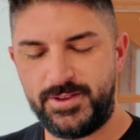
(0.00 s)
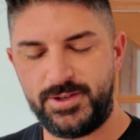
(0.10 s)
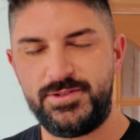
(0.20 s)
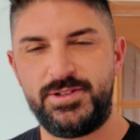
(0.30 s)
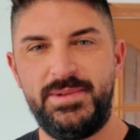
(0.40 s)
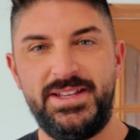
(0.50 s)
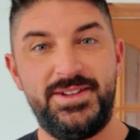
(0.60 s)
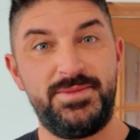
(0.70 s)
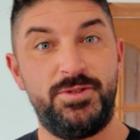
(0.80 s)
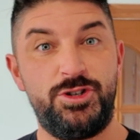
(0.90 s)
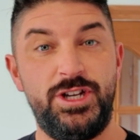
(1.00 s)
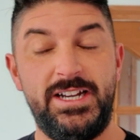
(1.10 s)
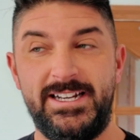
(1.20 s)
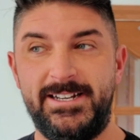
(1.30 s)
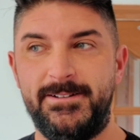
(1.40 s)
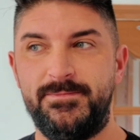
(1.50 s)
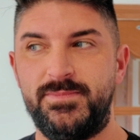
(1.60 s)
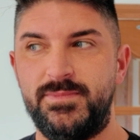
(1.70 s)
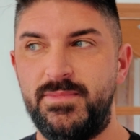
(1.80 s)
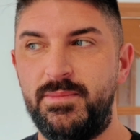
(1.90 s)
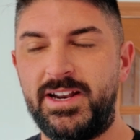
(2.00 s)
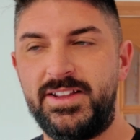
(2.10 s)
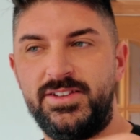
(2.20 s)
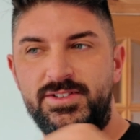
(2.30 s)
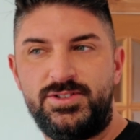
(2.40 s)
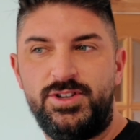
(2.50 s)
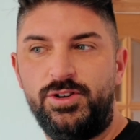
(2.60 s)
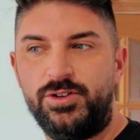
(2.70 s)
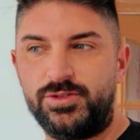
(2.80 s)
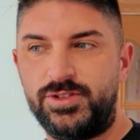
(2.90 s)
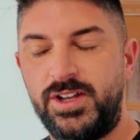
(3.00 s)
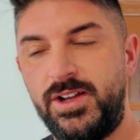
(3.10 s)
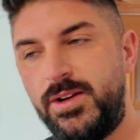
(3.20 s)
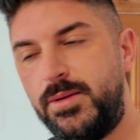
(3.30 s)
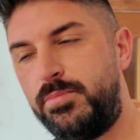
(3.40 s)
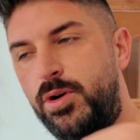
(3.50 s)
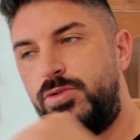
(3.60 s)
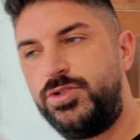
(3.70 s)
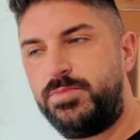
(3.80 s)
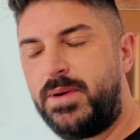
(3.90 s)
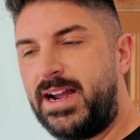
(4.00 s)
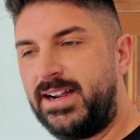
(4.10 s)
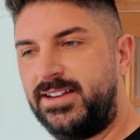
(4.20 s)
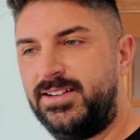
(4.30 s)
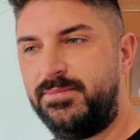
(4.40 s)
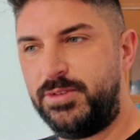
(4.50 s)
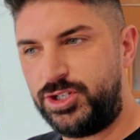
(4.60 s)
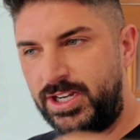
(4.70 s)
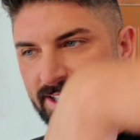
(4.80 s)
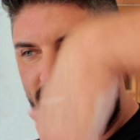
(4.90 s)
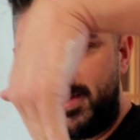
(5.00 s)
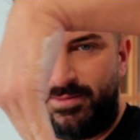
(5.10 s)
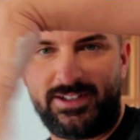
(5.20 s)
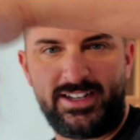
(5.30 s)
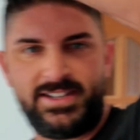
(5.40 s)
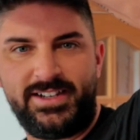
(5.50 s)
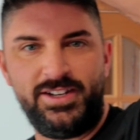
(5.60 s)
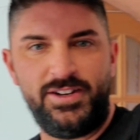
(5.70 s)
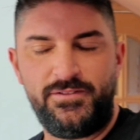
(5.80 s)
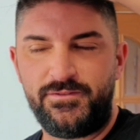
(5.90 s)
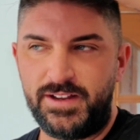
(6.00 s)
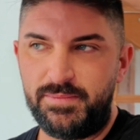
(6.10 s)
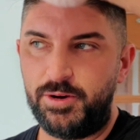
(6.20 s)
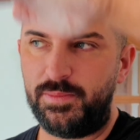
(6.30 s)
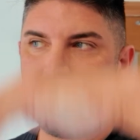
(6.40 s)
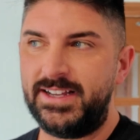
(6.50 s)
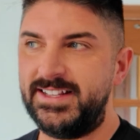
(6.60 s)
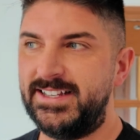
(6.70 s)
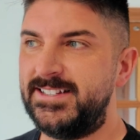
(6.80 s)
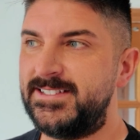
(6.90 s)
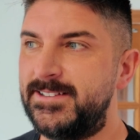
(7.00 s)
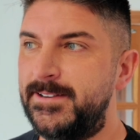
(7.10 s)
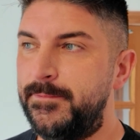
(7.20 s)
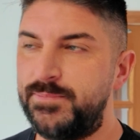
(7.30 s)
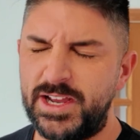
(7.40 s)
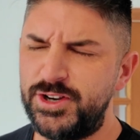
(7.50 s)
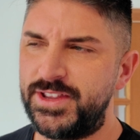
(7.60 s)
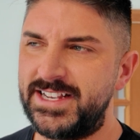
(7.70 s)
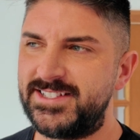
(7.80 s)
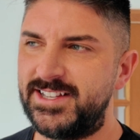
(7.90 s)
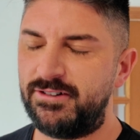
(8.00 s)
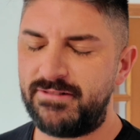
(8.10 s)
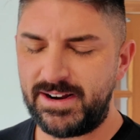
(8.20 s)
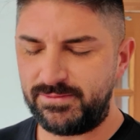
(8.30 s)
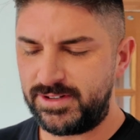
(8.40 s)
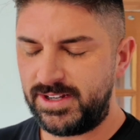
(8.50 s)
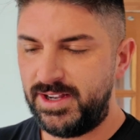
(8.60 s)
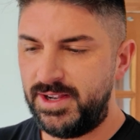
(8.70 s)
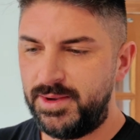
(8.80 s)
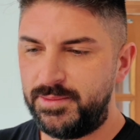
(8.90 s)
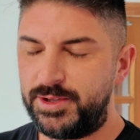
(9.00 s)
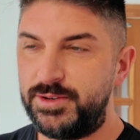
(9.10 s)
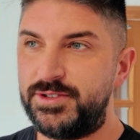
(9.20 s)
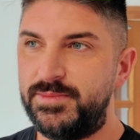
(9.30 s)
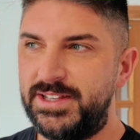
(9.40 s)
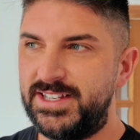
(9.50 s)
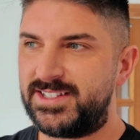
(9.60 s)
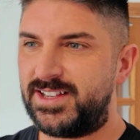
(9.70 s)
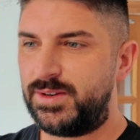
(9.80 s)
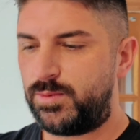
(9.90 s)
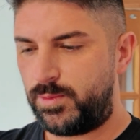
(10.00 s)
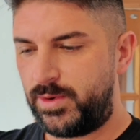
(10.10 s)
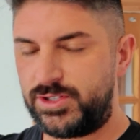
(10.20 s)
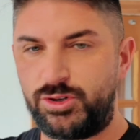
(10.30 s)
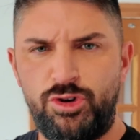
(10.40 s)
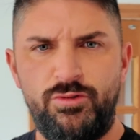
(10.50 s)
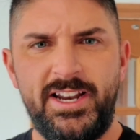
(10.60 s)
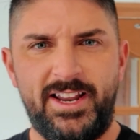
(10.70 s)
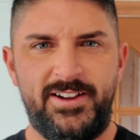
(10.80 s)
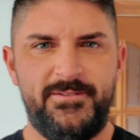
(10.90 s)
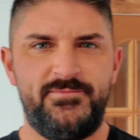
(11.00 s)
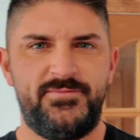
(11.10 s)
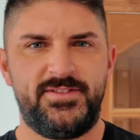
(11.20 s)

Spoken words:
There used to be this machine. Remember, like, there's the old punch bag machines that would, flip up like this. I know they're still around, but there used to be this, one was a gorilla,